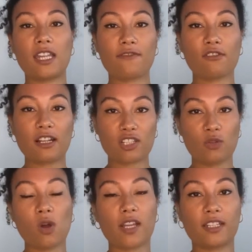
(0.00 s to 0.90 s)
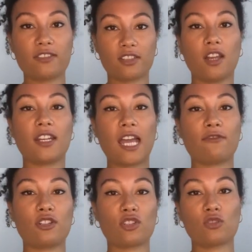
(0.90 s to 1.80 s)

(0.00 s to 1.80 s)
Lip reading: if you're actually working in certain areas,